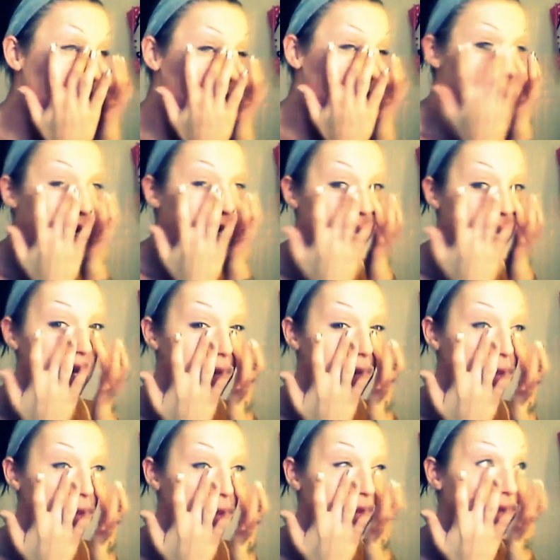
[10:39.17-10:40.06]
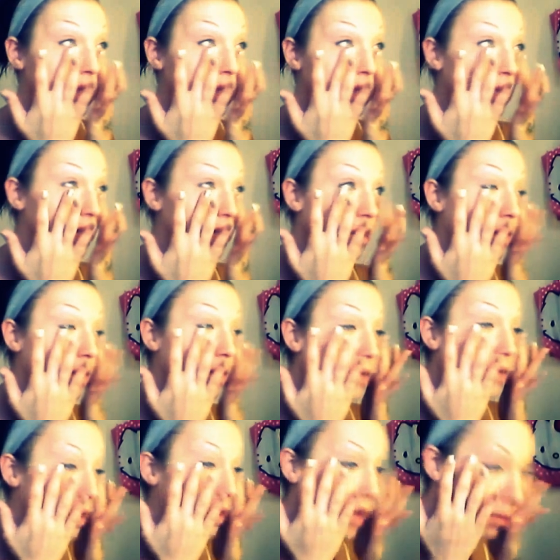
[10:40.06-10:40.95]
on a day-to-day basis, it's not
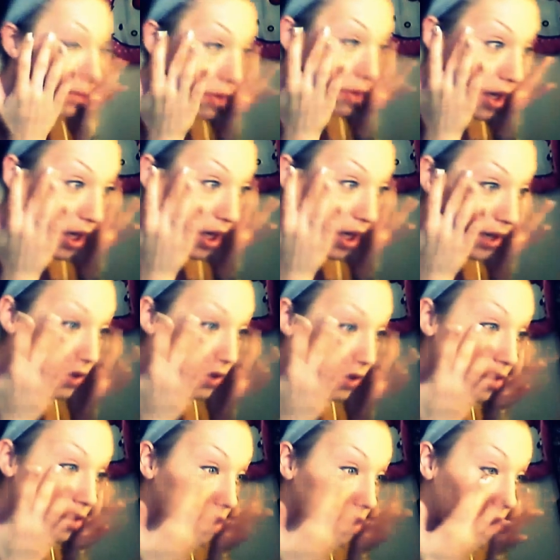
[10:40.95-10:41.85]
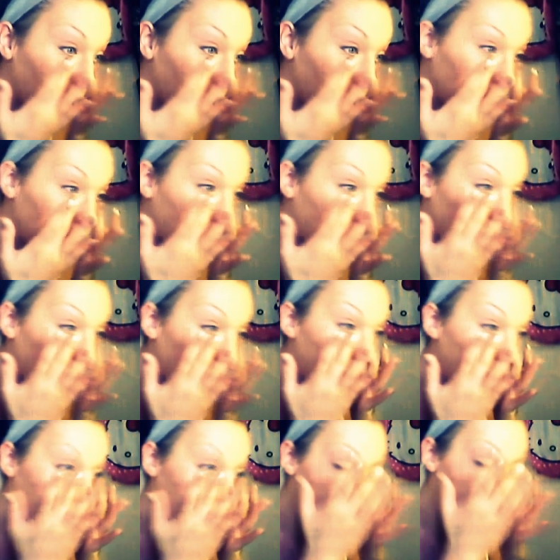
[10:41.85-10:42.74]
really that pretty because you're just all glittery.
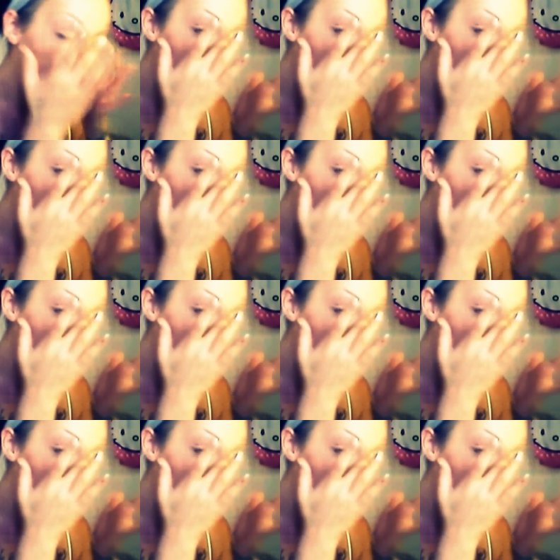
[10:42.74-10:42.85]
It's just a